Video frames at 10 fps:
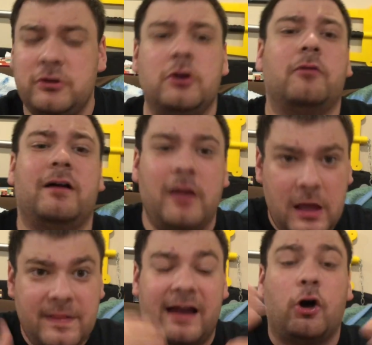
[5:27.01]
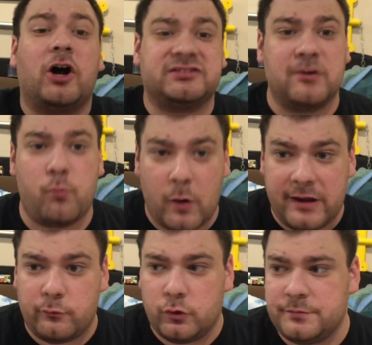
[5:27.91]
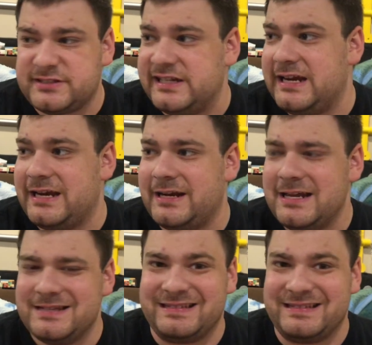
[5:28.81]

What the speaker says: You know, that awesome White Room scene